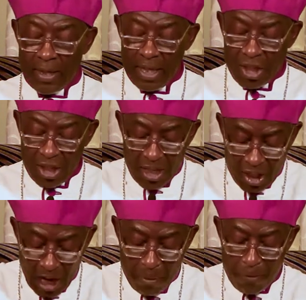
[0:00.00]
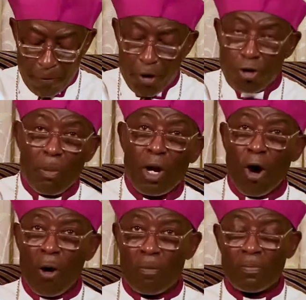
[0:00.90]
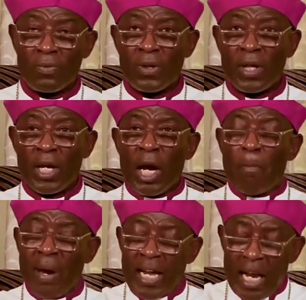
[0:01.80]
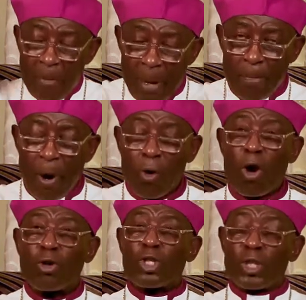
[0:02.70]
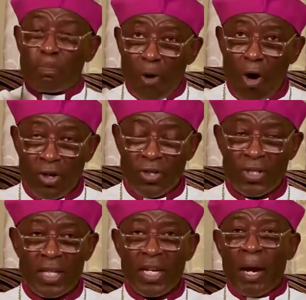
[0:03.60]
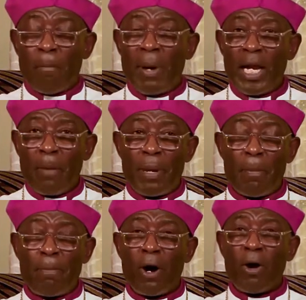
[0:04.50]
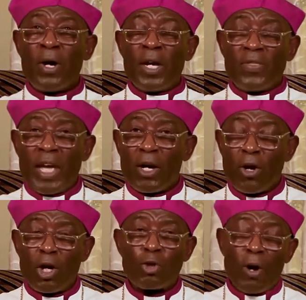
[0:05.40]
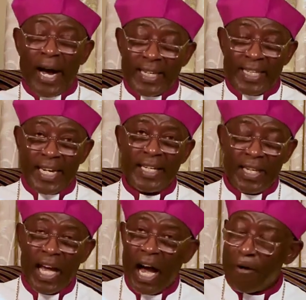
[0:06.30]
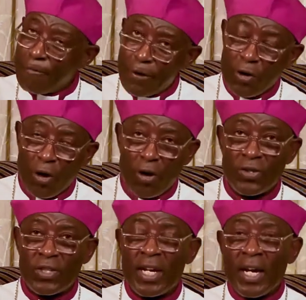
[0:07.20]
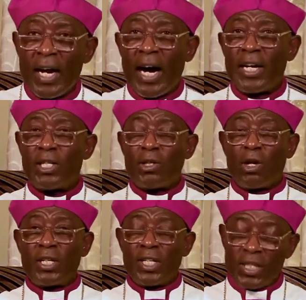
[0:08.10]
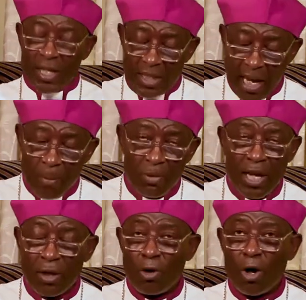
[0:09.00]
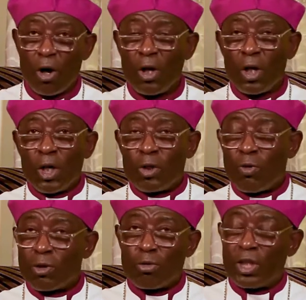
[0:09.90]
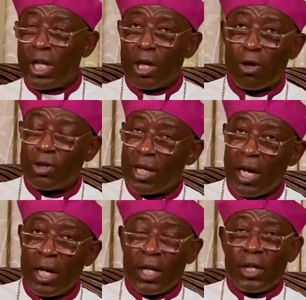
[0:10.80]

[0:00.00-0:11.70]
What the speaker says: This is the time for you to be home. Many people go to sports. Many people, they go to attend the funerals. And you know, this is the time they go to check on their